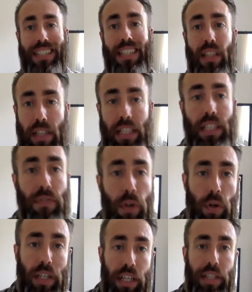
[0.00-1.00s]
studies of
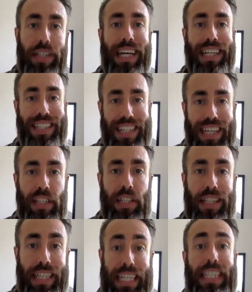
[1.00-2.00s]
cognition and
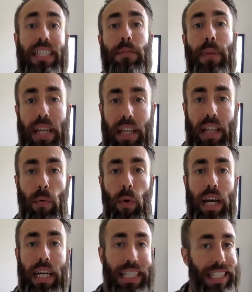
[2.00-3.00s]
attention need to make their
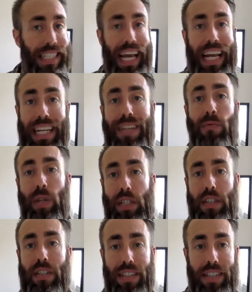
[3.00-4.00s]
way into any rich
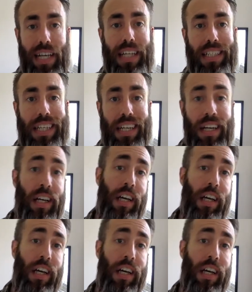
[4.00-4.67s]
understanding